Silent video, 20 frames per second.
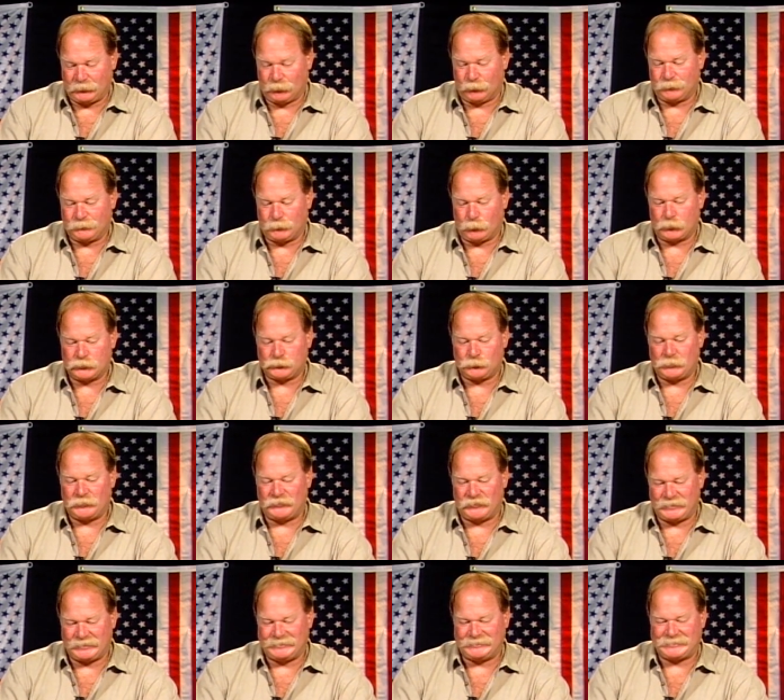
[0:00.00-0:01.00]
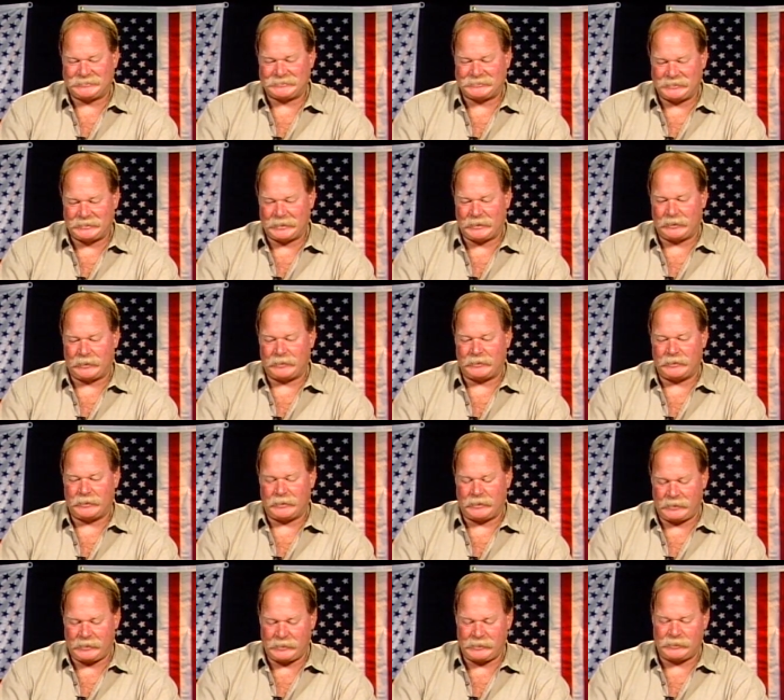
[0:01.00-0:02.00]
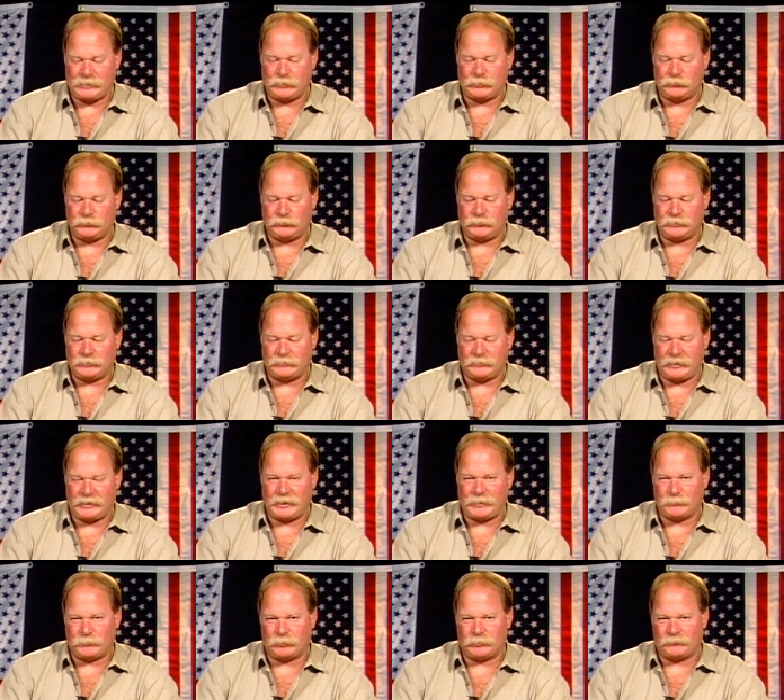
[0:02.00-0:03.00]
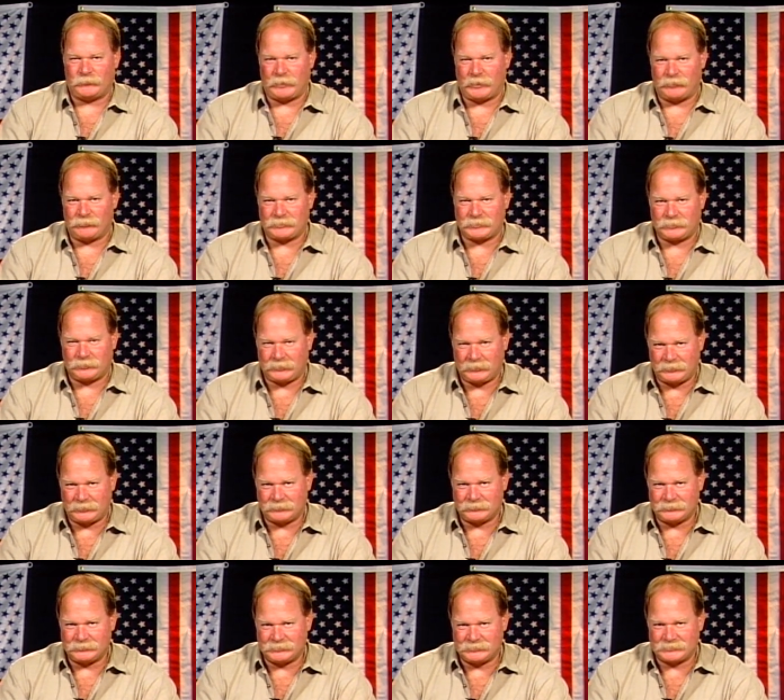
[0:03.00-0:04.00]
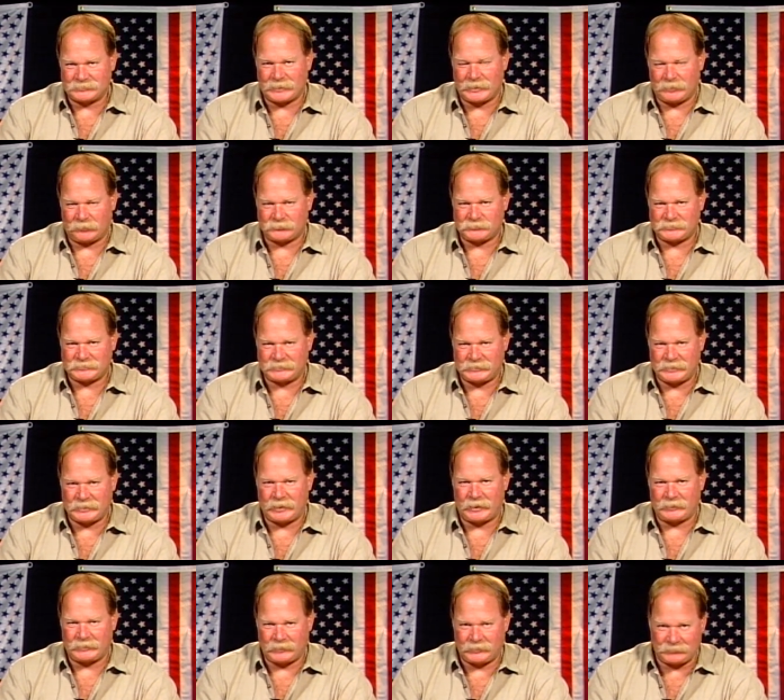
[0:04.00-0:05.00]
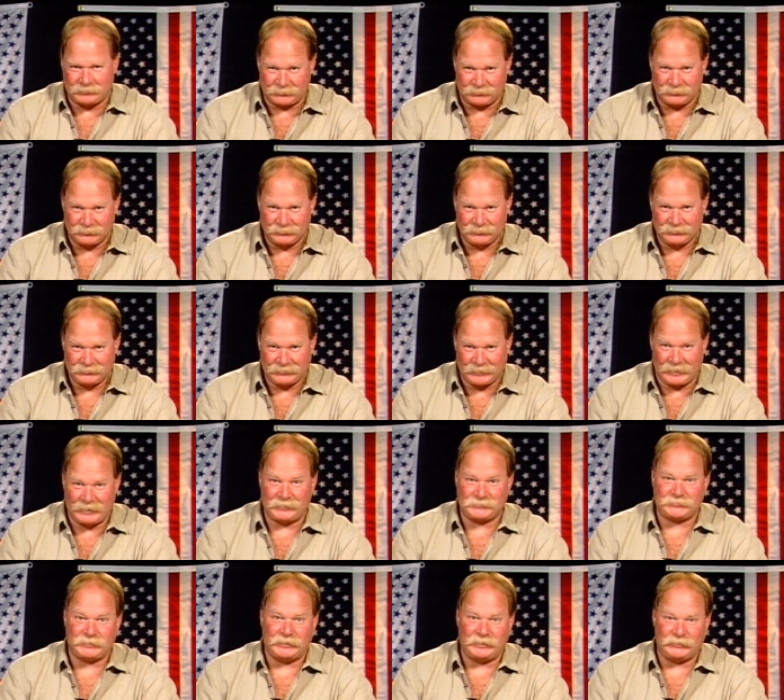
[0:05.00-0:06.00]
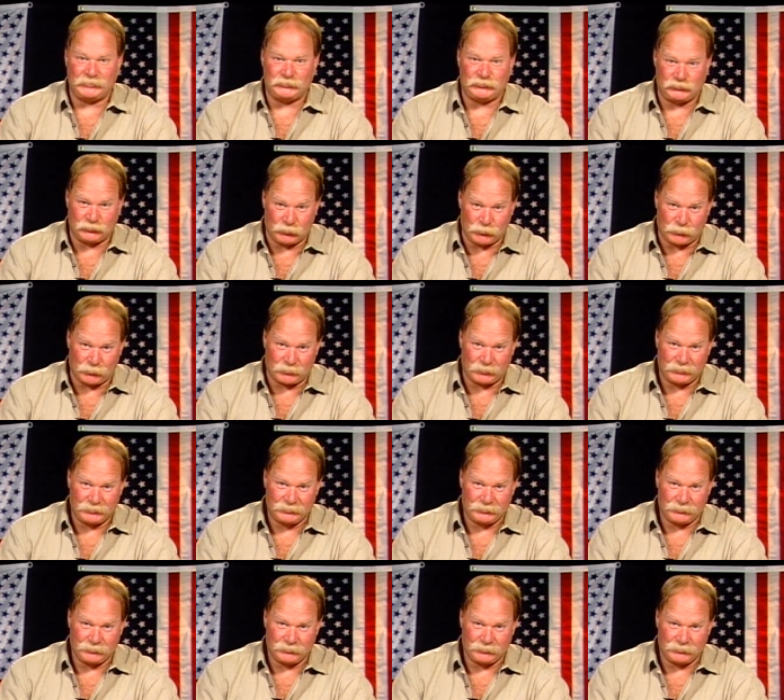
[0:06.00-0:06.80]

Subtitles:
Folks, within the CIA, the name of Al-Qaeda is Al-Qaeda, as a joke.